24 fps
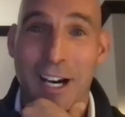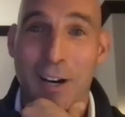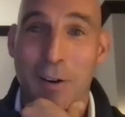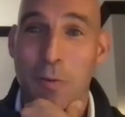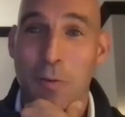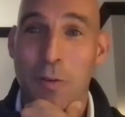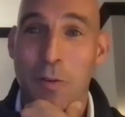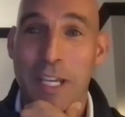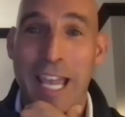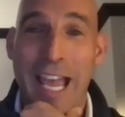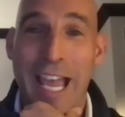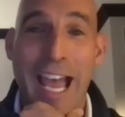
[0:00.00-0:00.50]

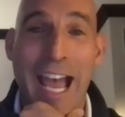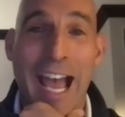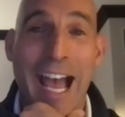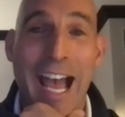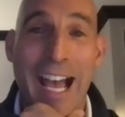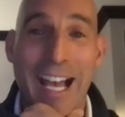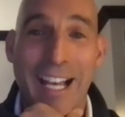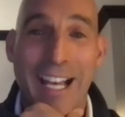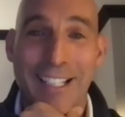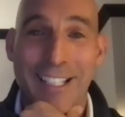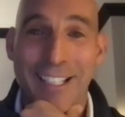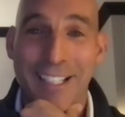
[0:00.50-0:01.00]
we
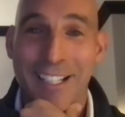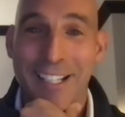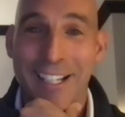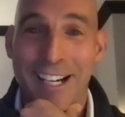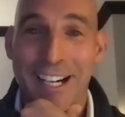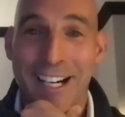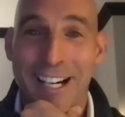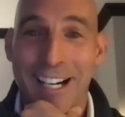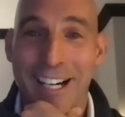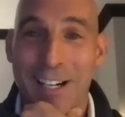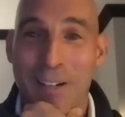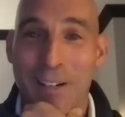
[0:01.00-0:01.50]
had
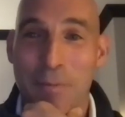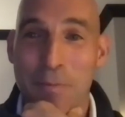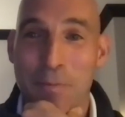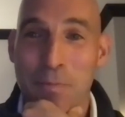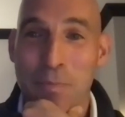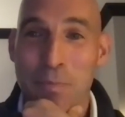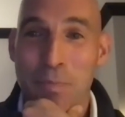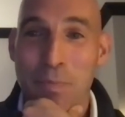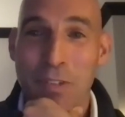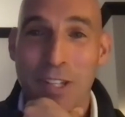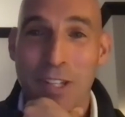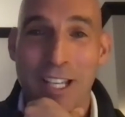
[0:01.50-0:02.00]

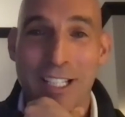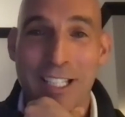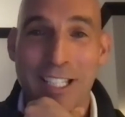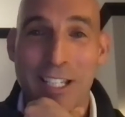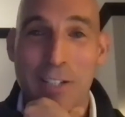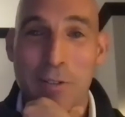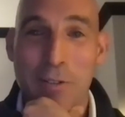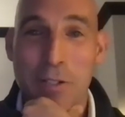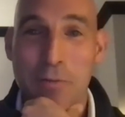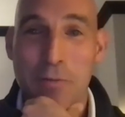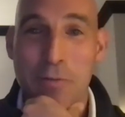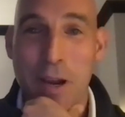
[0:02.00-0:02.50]
a
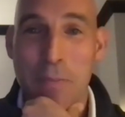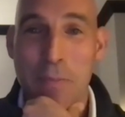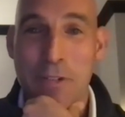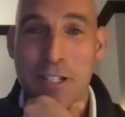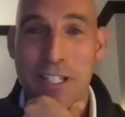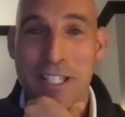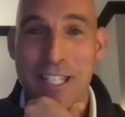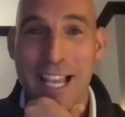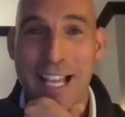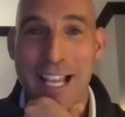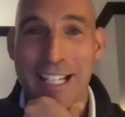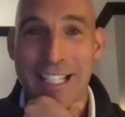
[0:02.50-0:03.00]
Kiwi
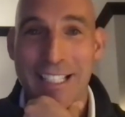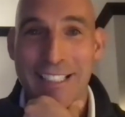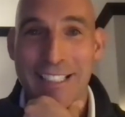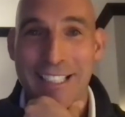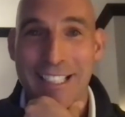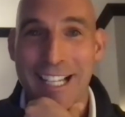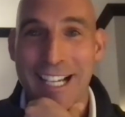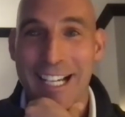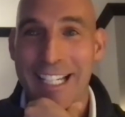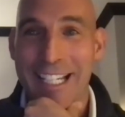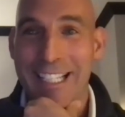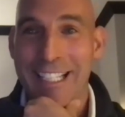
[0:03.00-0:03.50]
representing
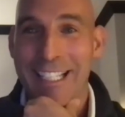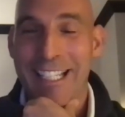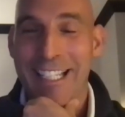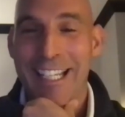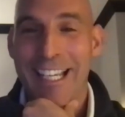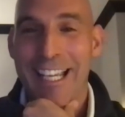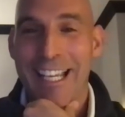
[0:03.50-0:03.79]
tonight.